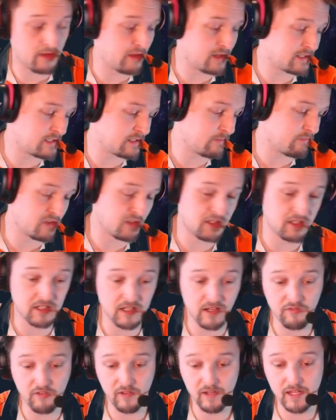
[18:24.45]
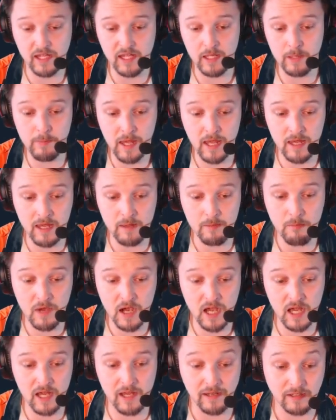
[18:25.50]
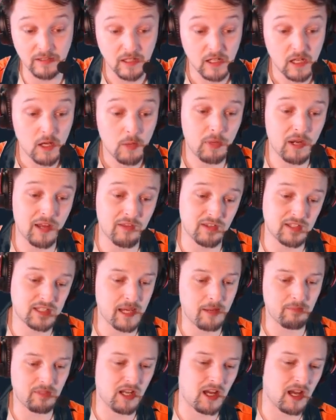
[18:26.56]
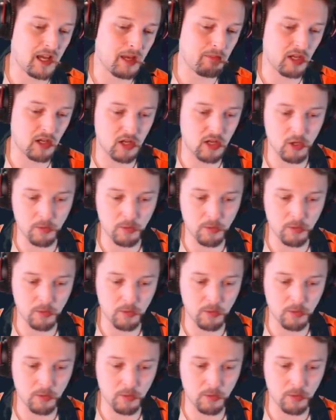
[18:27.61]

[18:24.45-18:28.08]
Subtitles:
and that's something to definitely keep in mind. But at the same time,